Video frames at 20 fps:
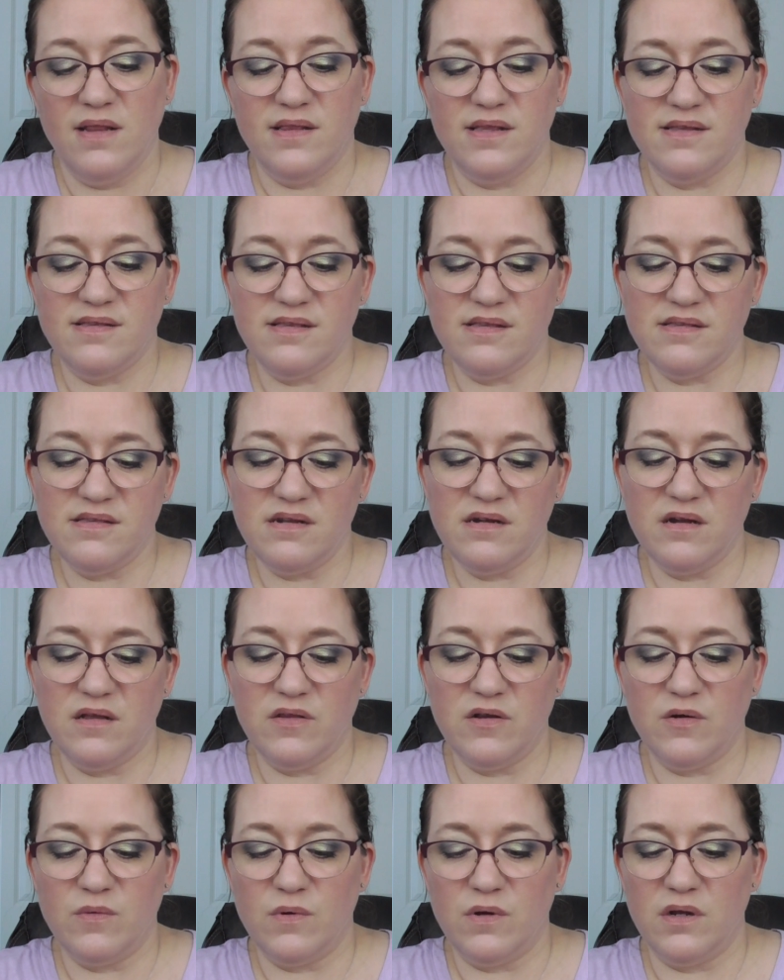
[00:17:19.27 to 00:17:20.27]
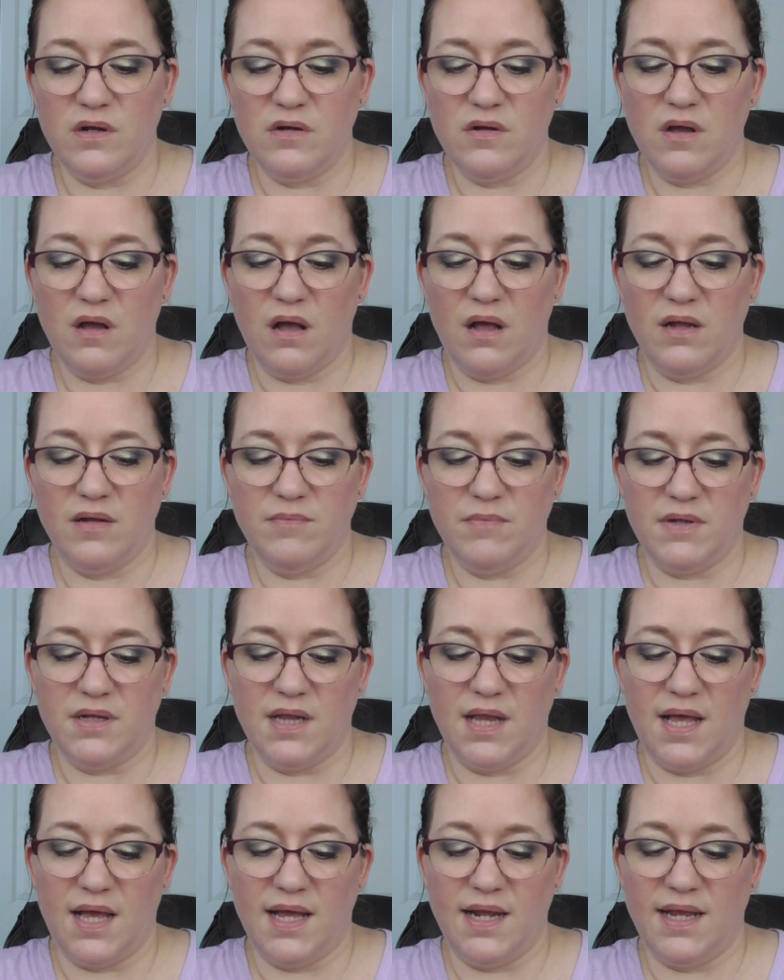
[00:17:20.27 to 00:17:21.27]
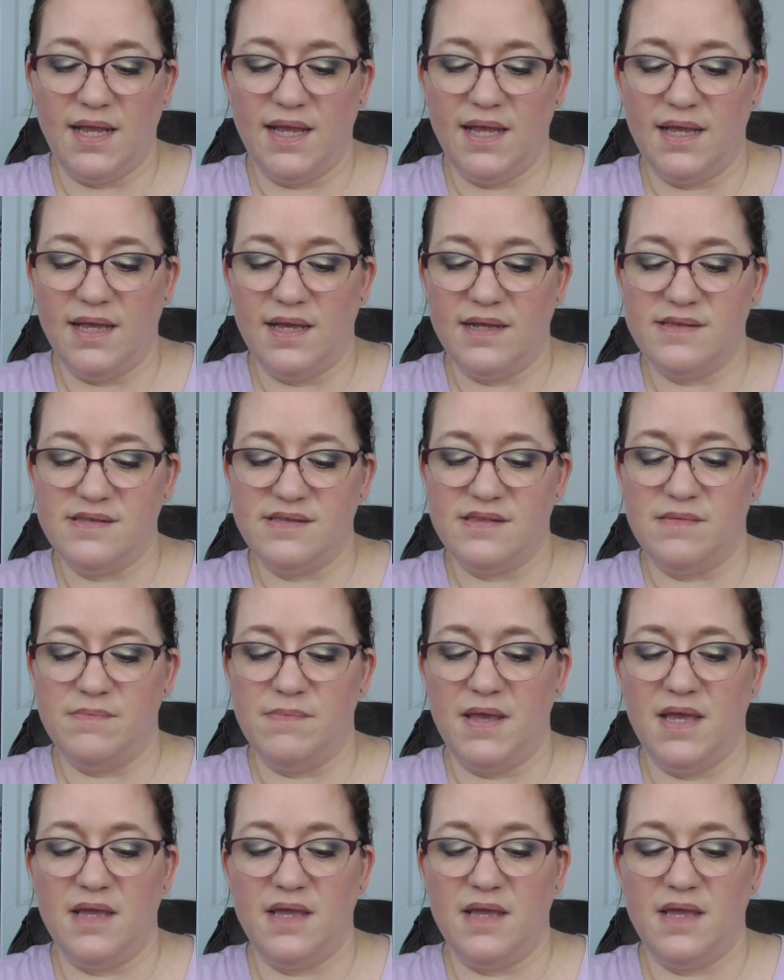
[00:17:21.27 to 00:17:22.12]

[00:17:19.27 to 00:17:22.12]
This is another one called Milani. It's the